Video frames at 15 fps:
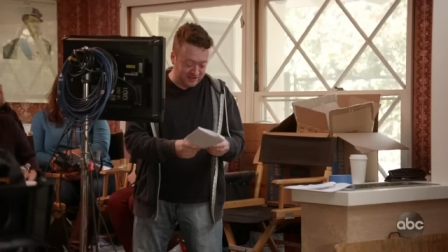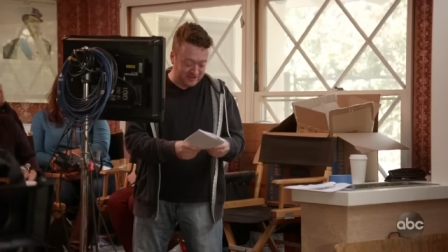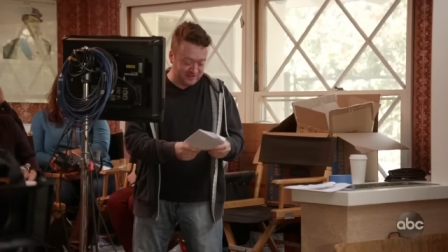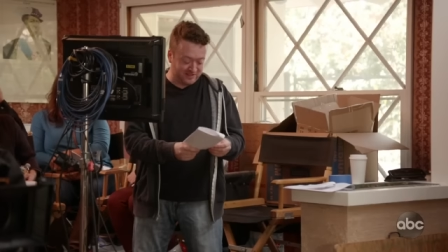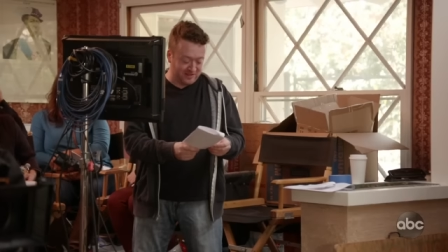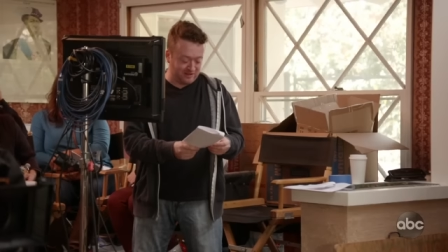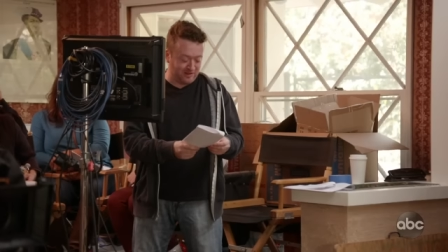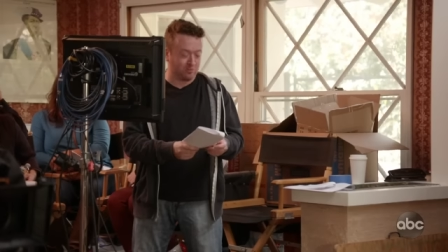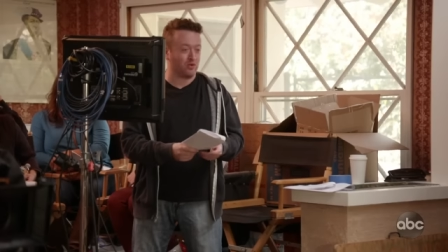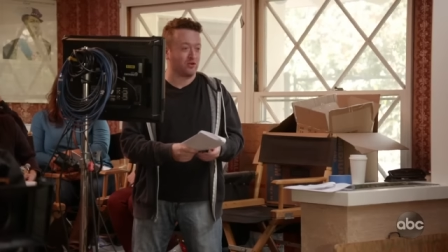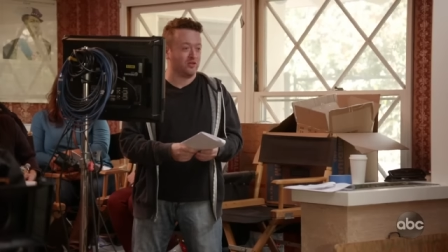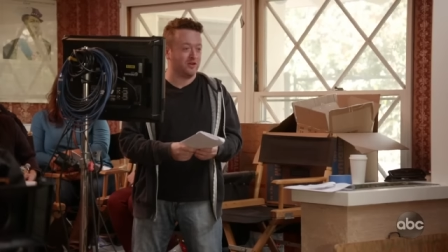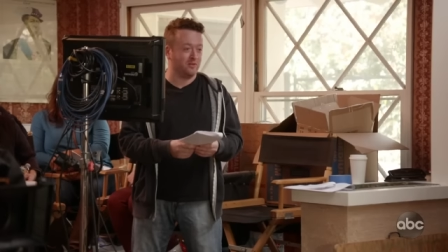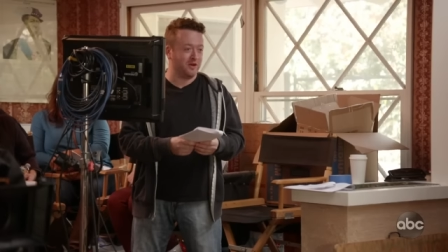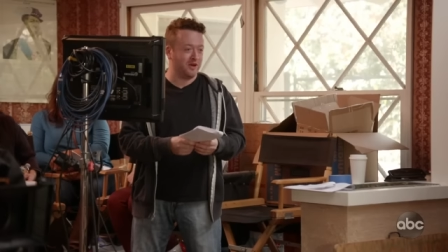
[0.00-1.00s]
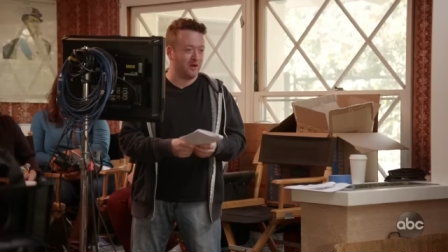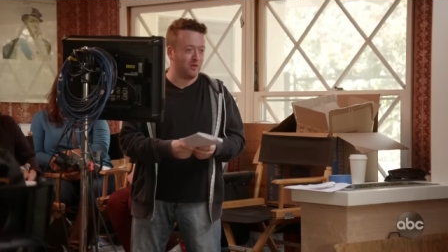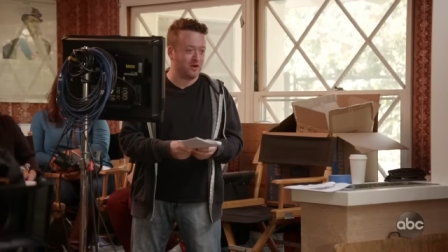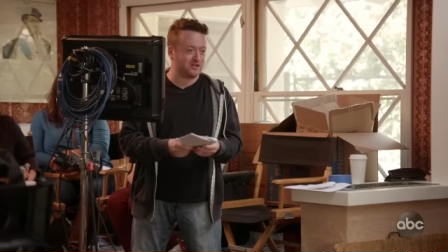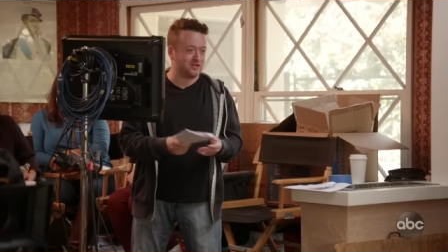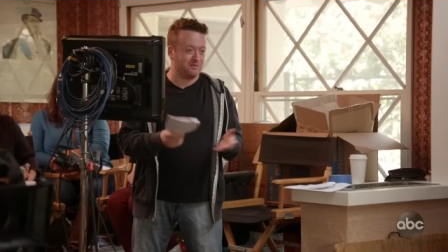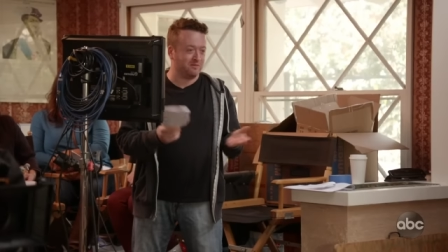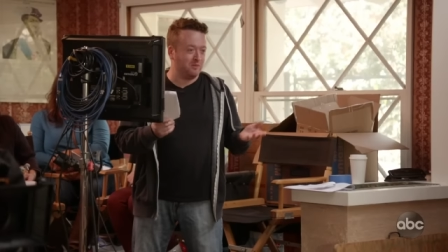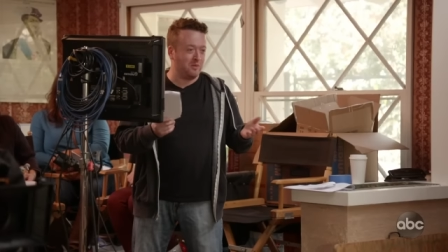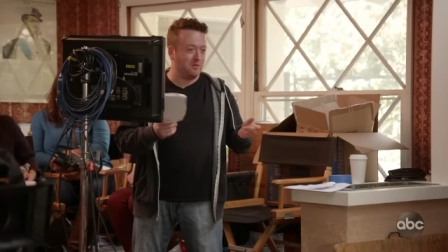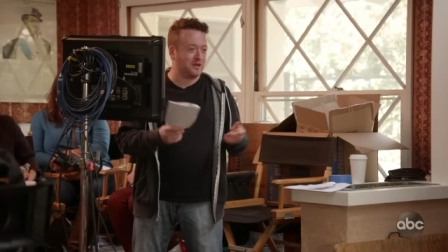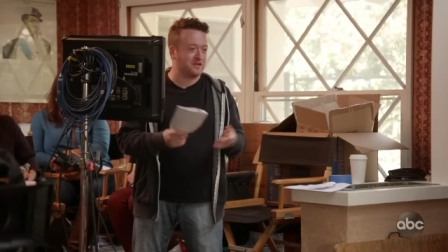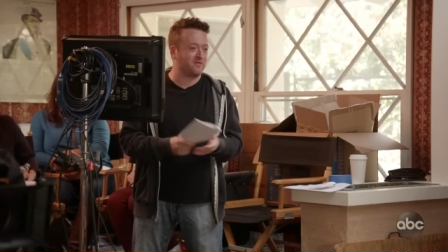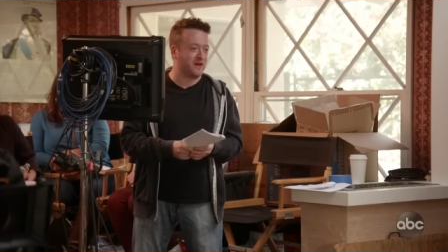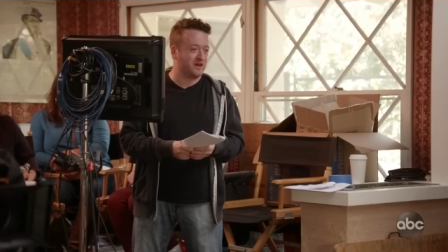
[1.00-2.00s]
It doesn't sound like Brooklyn to me. I watched that. I'm a
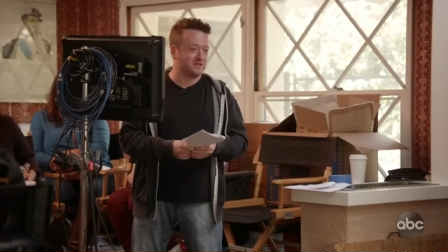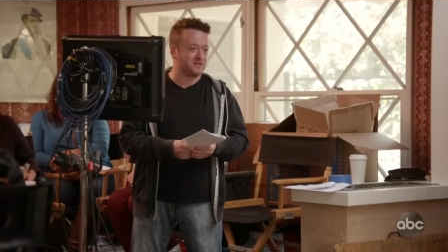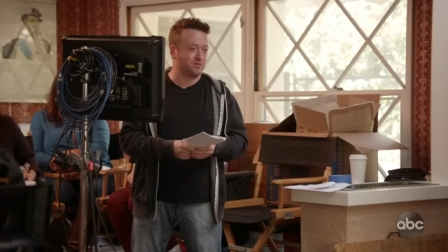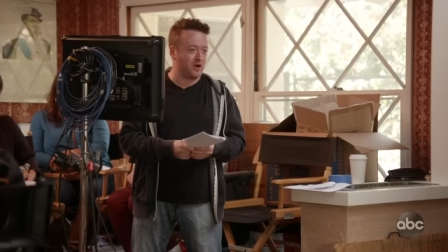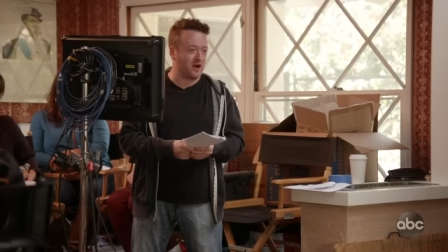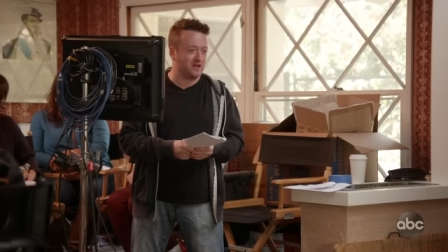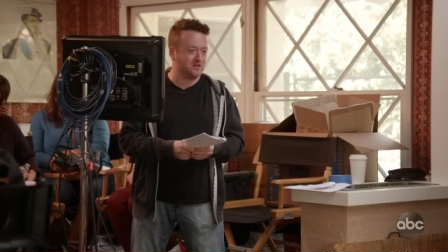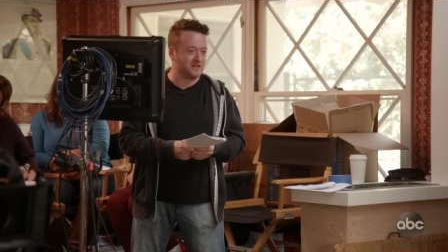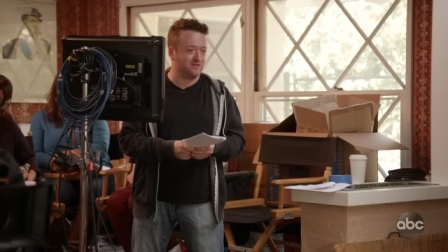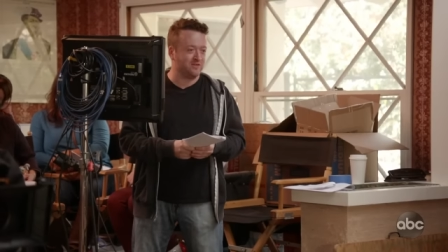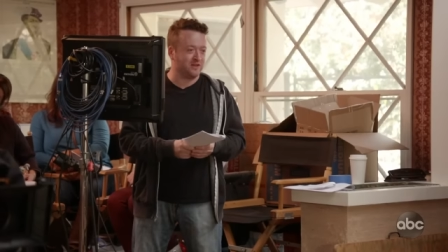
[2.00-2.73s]
big fan of Sopranos and